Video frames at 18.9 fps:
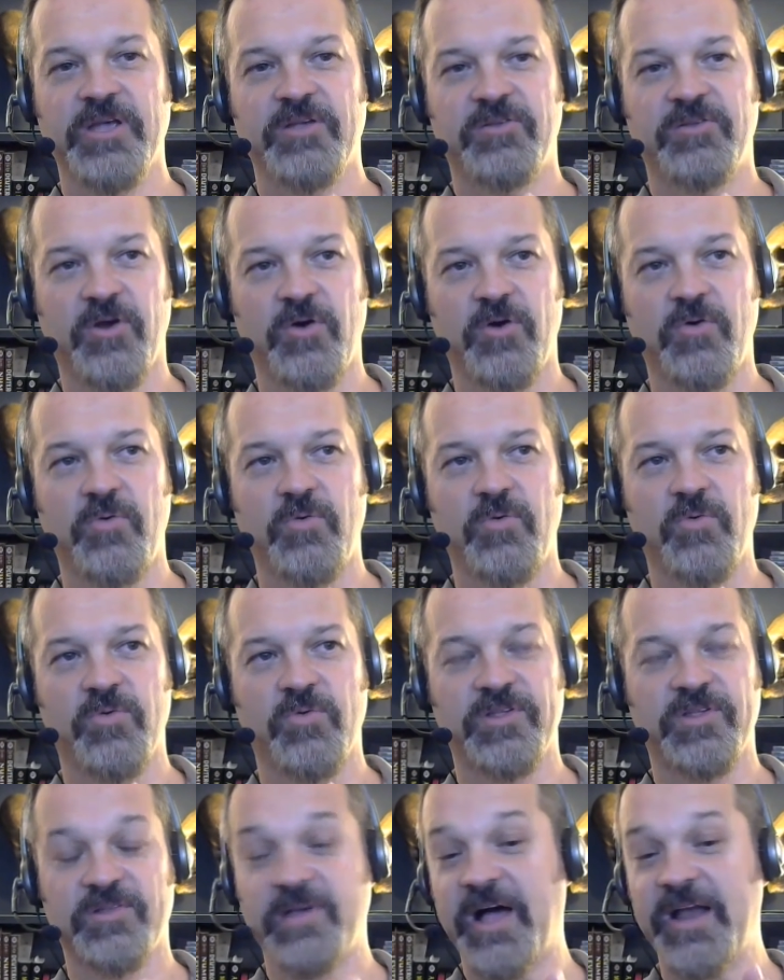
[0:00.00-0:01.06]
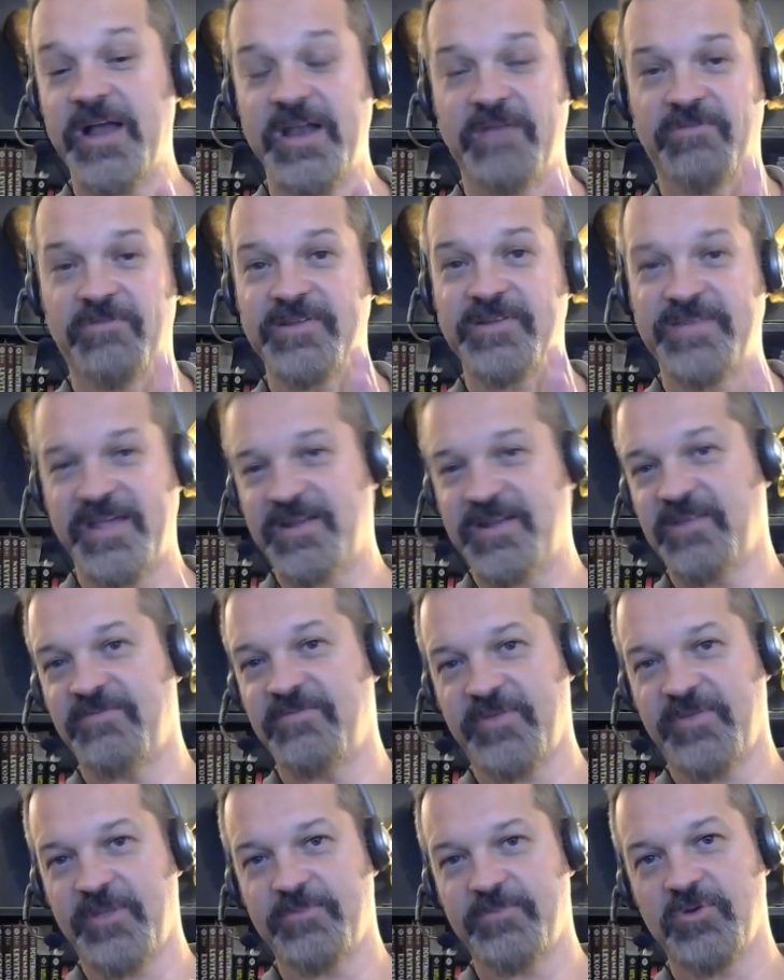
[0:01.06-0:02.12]
So since God never intended
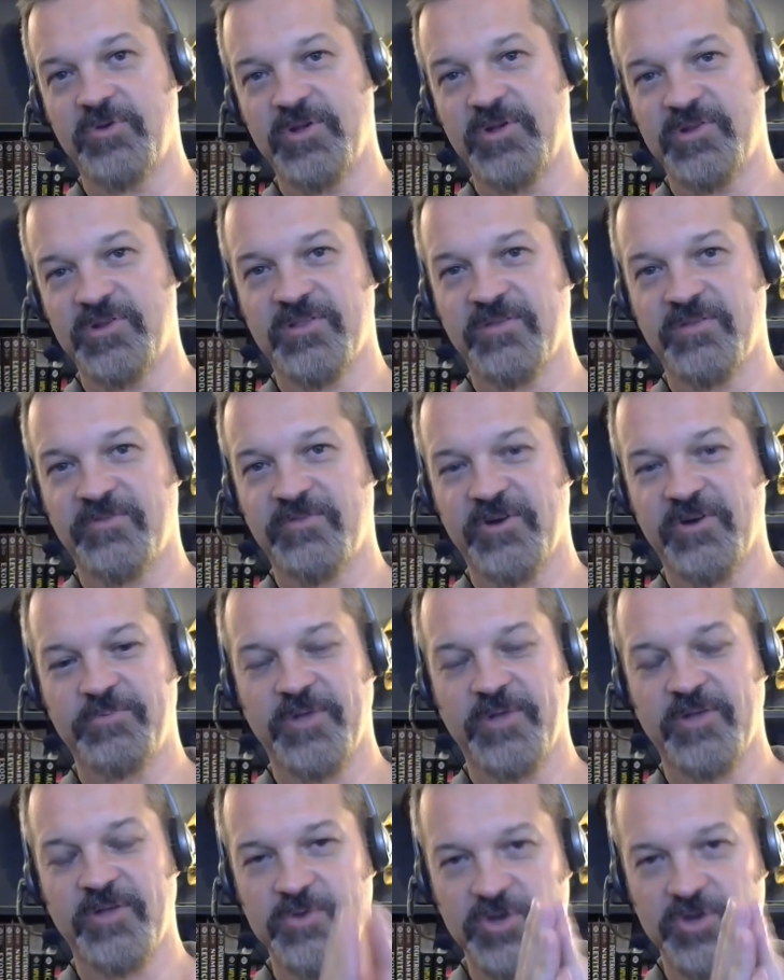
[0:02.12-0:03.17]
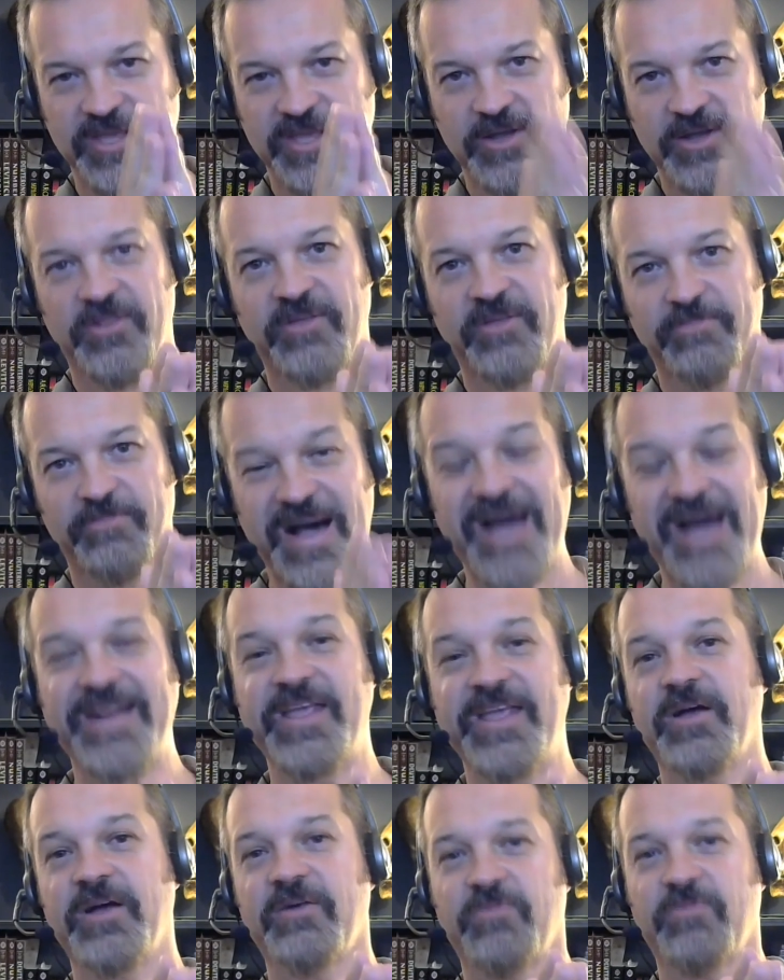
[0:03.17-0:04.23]
for them to exist in the first place, when you kill the
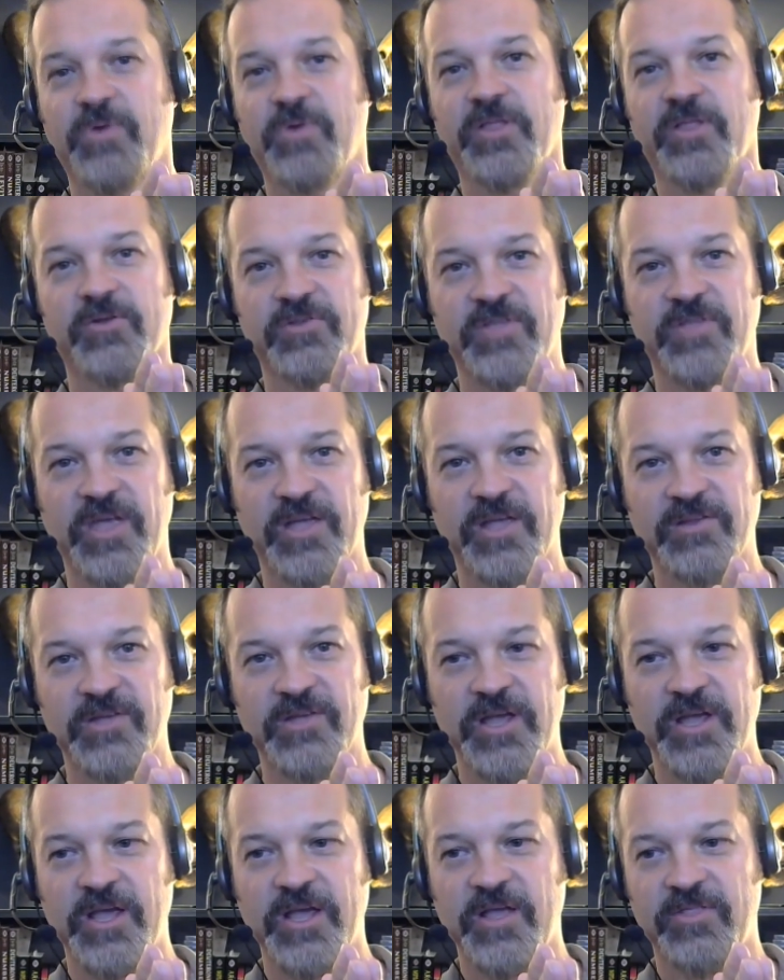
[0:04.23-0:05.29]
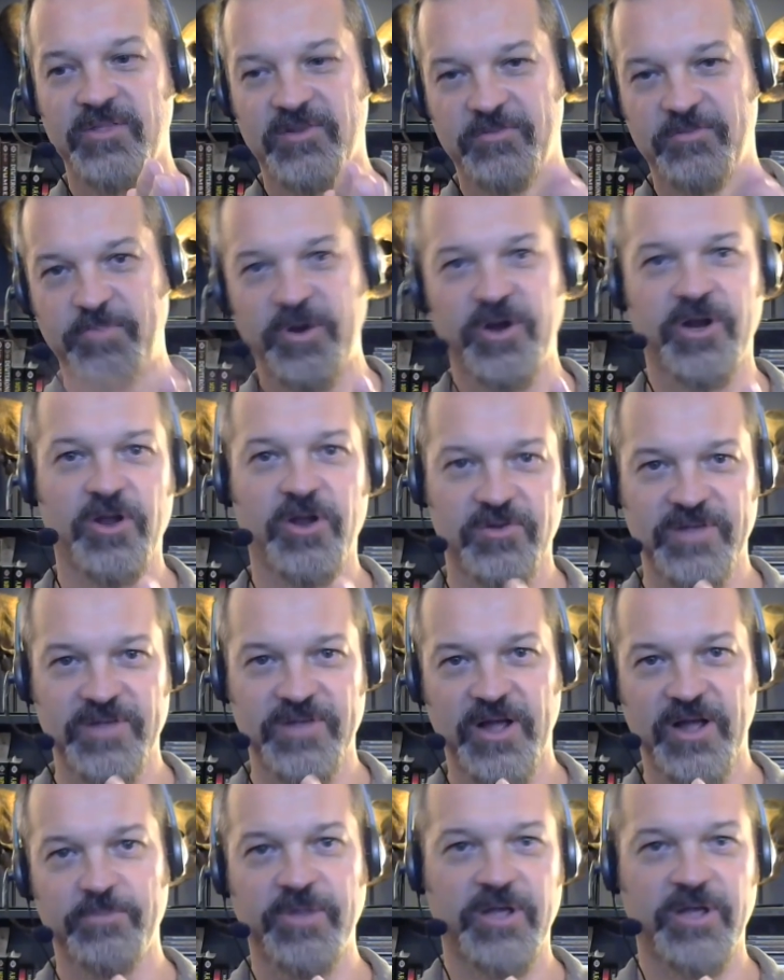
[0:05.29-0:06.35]
body of one of those things, the spirit goes
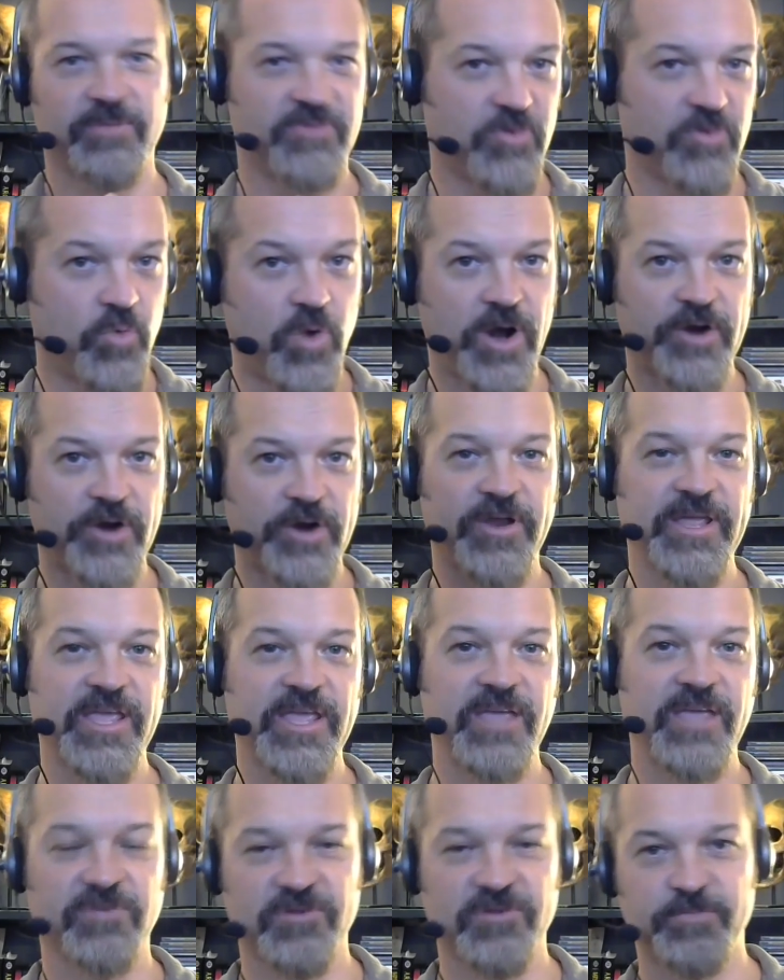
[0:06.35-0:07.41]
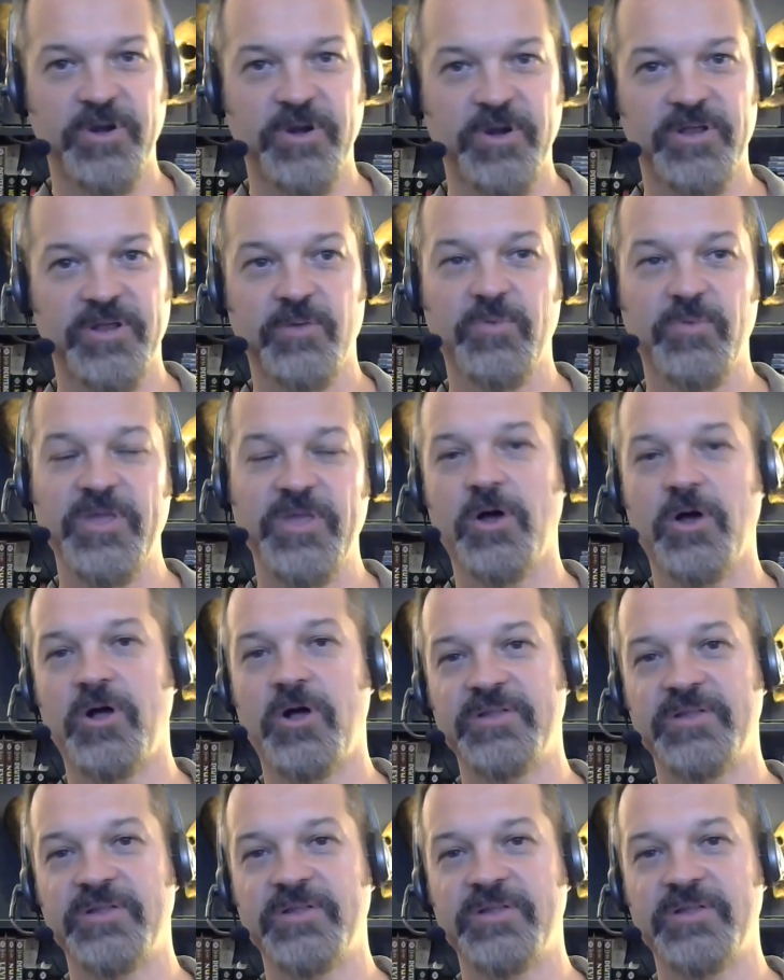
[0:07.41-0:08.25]
out and becomes a wandering evil spirit that we call